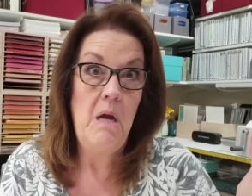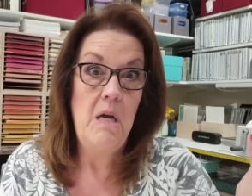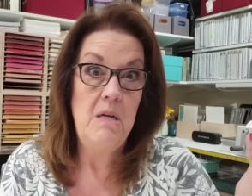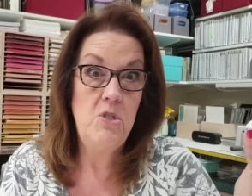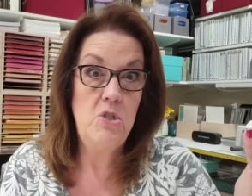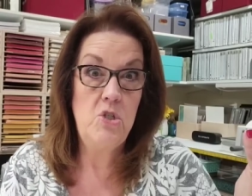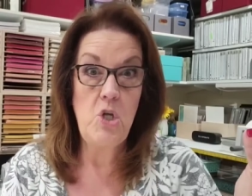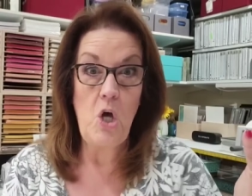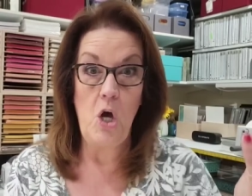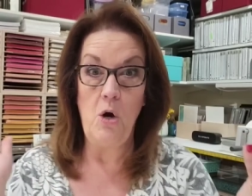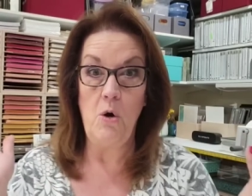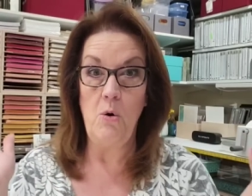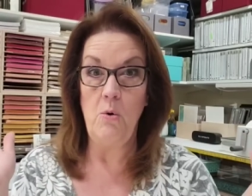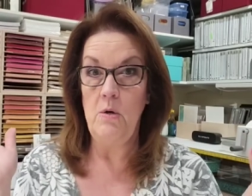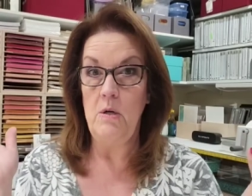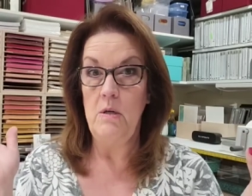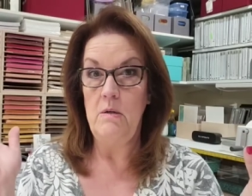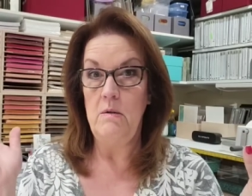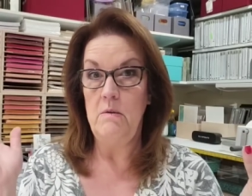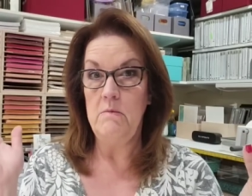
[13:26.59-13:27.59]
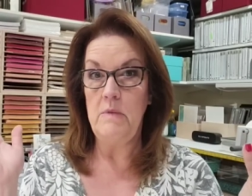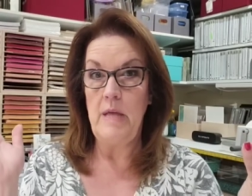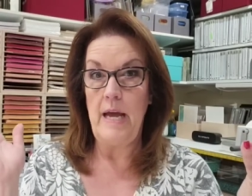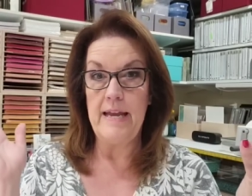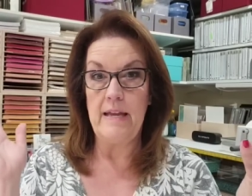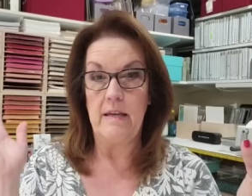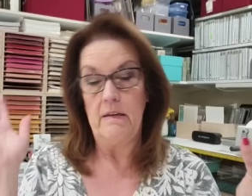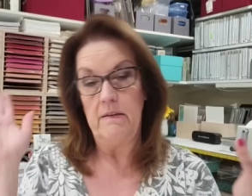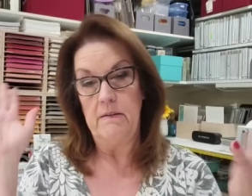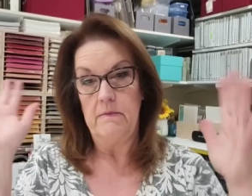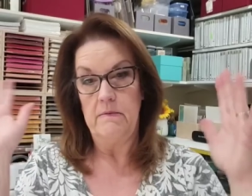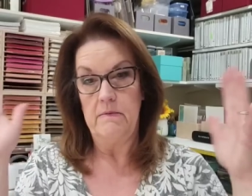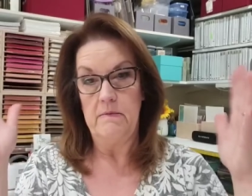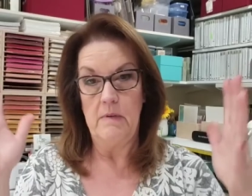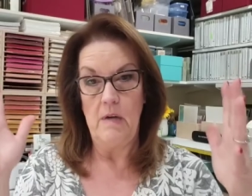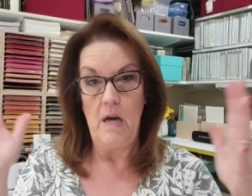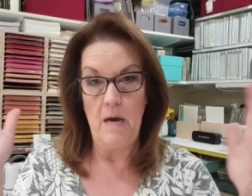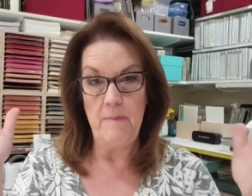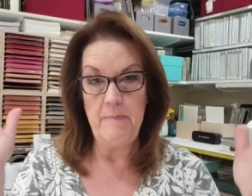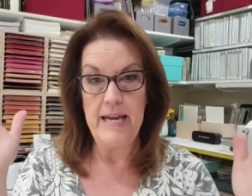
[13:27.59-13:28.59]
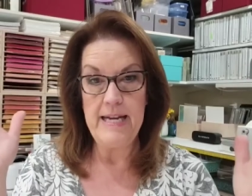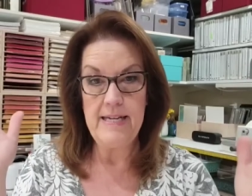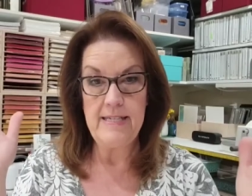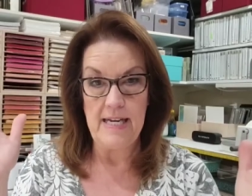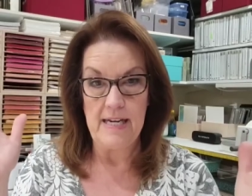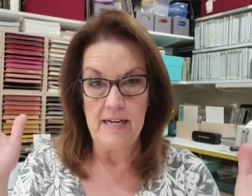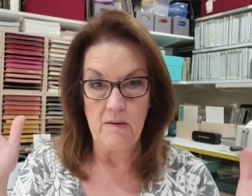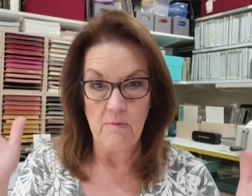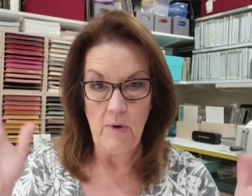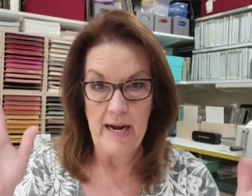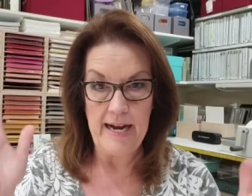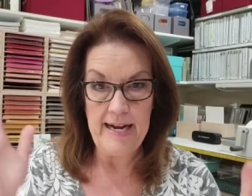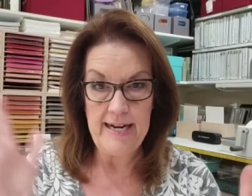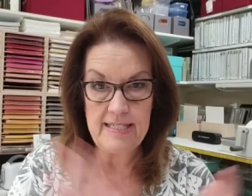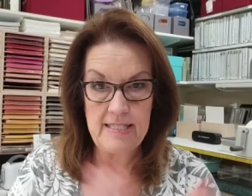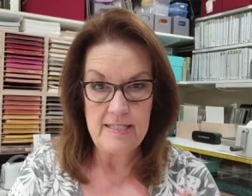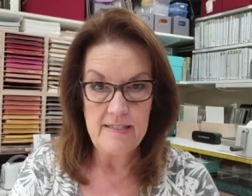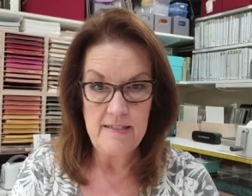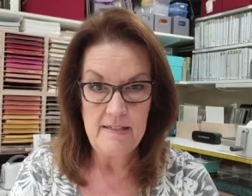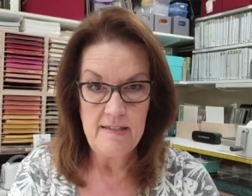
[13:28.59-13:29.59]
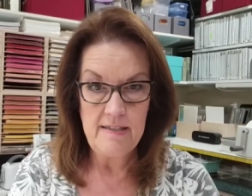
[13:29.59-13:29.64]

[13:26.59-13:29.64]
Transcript: So, like, amazing, right?